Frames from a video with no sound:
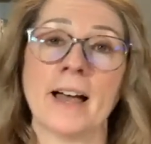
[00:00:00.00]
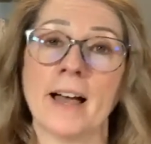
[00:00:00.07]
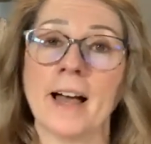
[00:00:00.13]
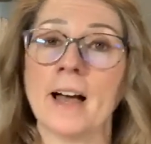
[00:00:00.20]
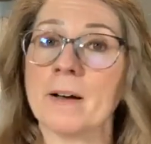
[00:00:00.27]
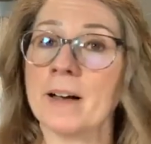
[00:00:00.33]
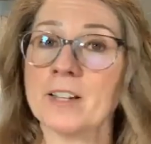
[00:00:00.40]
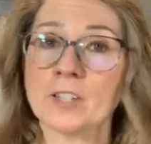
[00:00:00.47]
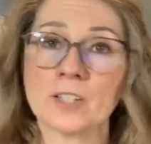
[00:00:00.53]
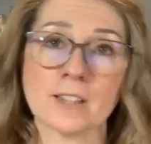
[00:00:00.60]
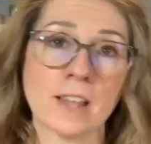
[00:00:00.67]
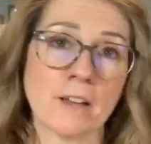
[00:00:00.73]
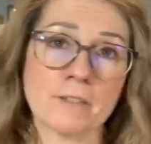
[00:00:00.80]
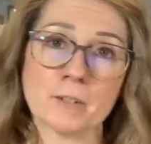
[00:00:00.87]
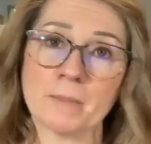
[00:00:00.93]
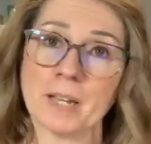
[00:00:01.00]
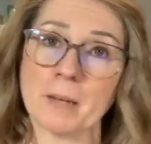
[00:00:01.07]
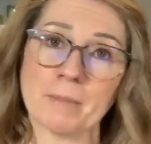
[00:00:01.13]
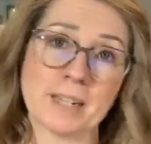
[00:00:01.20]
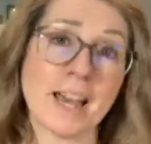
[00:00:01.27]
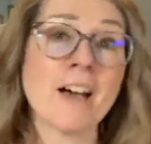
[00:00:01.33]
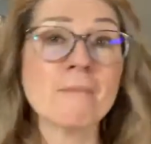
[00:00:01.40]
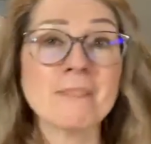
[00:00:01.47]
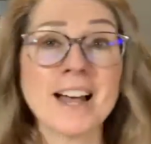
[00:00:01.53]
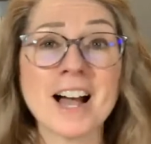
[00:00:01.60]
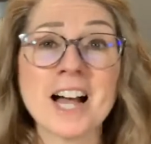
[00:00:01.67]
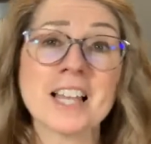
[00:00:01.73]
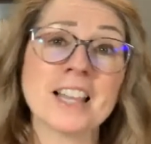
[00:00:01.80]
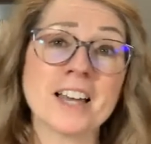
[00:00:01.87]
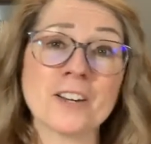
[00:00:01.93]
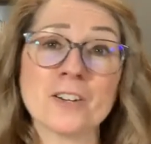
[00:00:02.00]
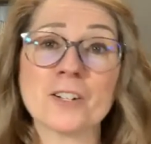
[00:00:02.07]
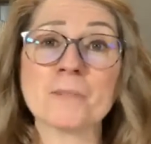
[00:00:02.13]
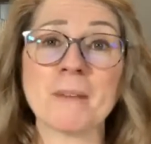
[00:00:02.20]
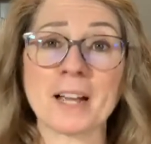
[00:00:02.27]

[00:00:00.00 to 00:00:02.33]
I just love to be able to have my highlighters,